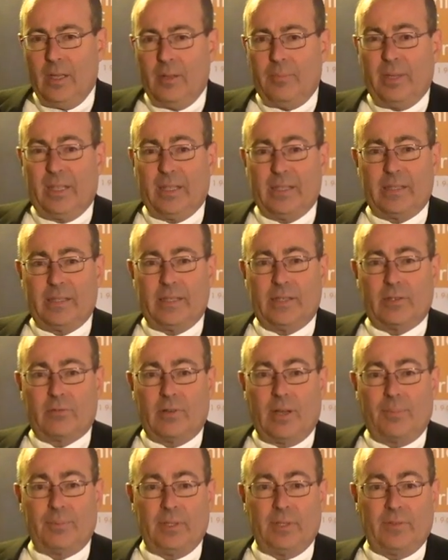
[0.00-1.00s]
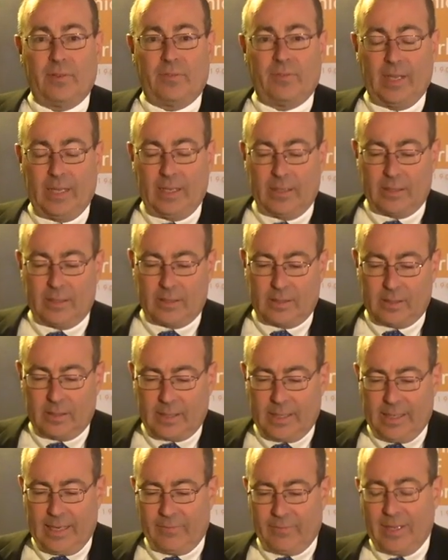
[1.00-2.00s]
Because disruptive events
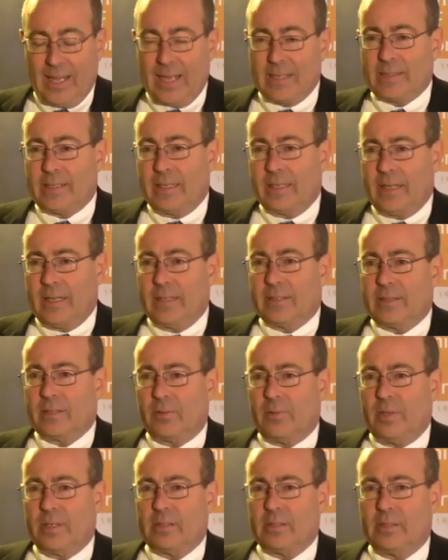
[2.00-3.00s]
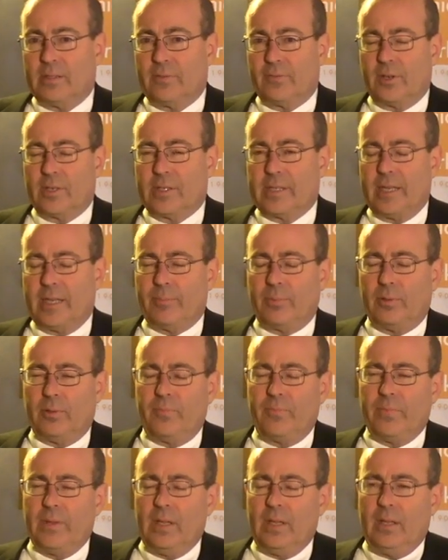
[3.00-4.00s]
can have lasting consequences. For
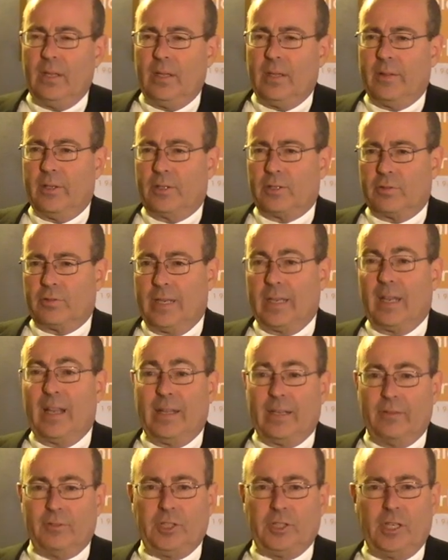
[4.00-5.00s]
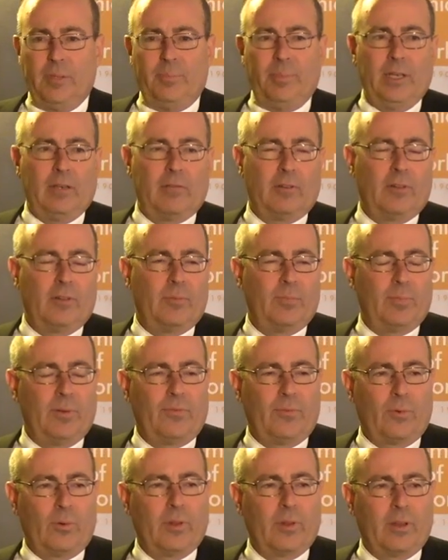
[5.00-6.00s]
example, the trend line of GDP growth
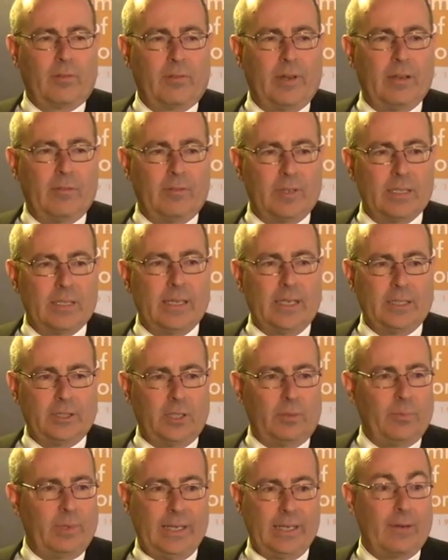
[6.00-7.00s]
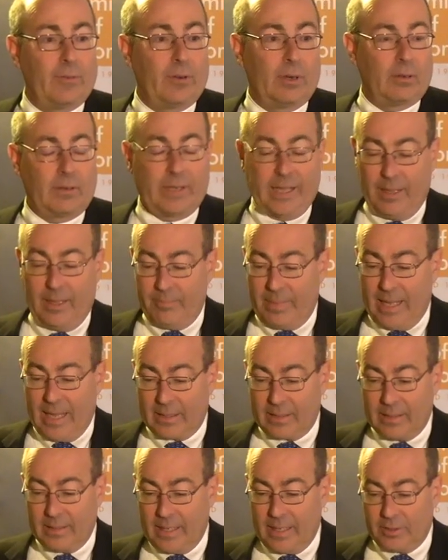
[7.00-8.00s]
before the Great Recession, we never came
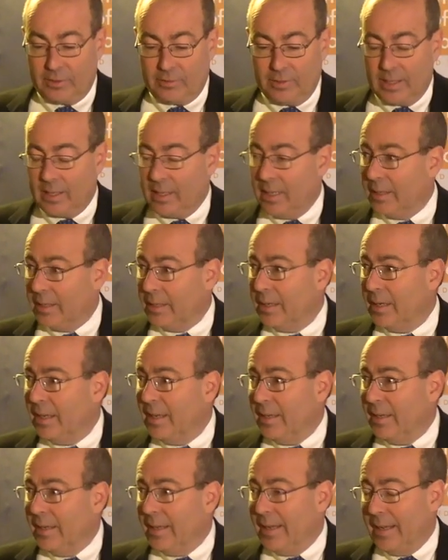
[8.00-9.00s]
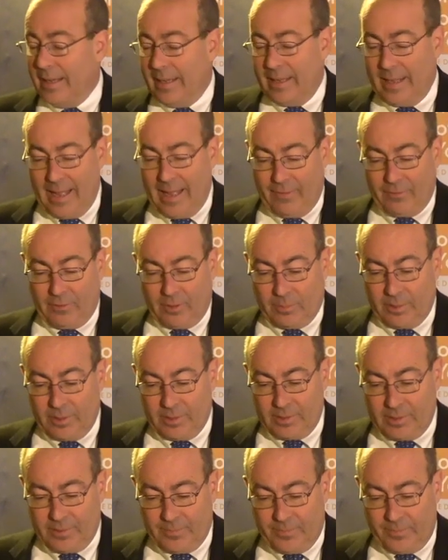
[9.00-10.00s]
back to that trend line
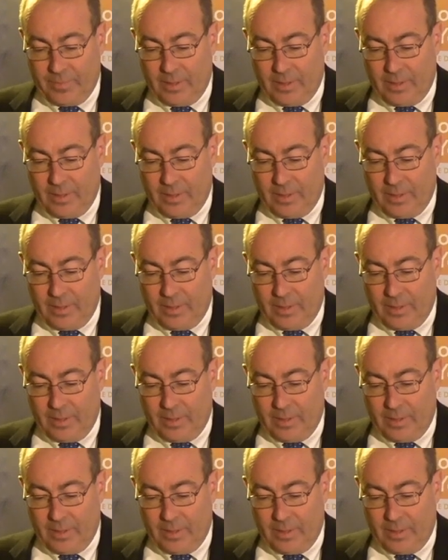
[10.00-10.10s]
afterwards.